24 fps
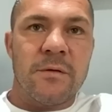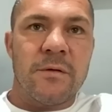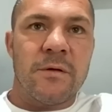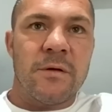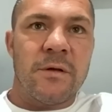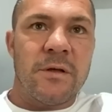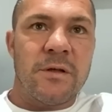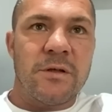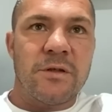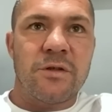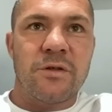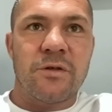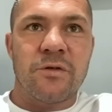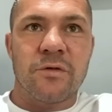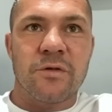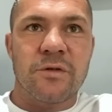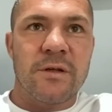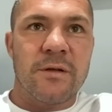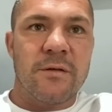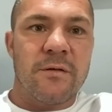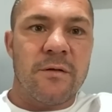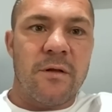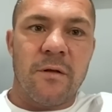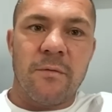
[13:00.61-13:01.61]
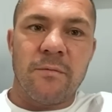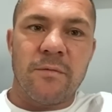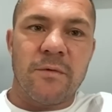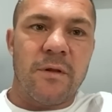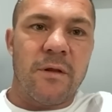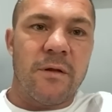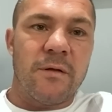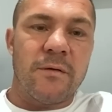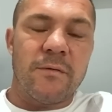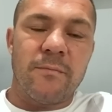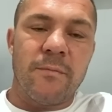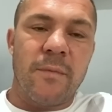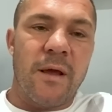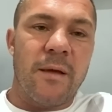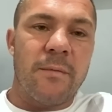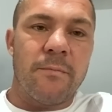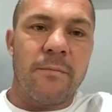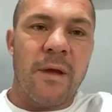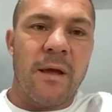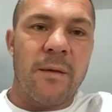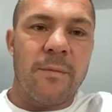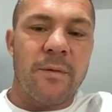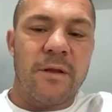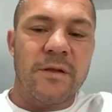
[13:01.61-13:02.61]
it's just maybe
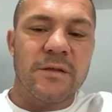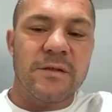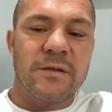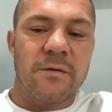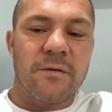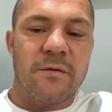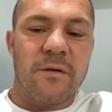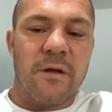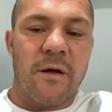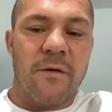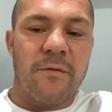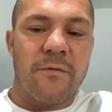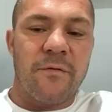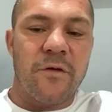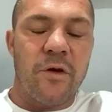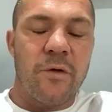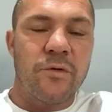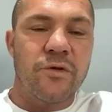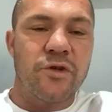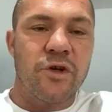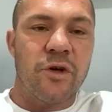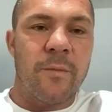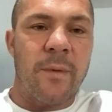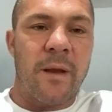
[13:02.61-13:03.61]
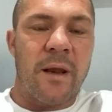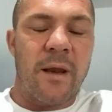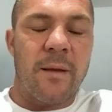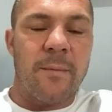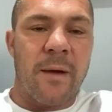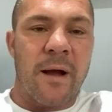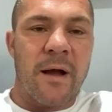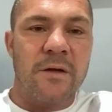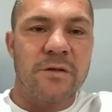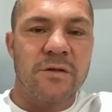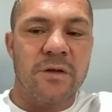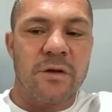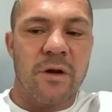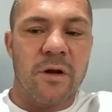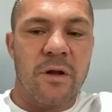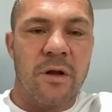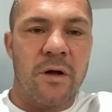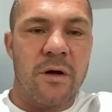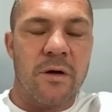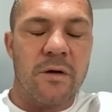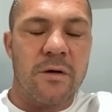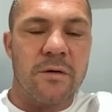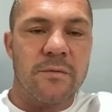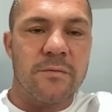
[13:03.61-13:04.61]
there's a few too many miles on the
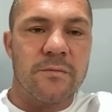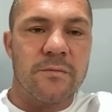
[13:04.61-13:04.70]
clock.